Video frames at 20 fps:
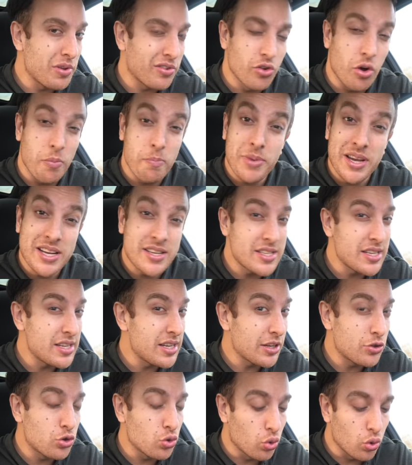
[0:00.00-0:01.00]
It's not bitty
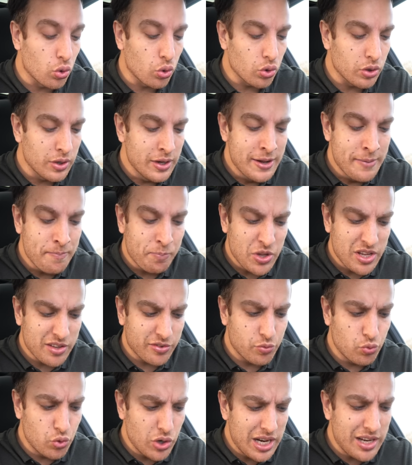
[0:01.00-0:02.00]
at all.
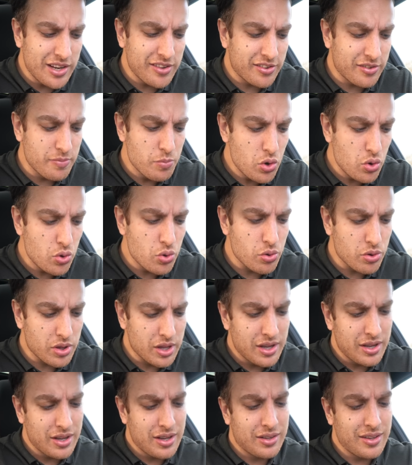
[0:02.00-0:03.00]
It's really smooth.
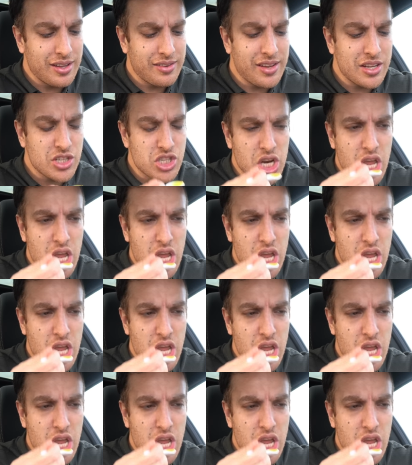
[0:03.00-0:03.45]
That's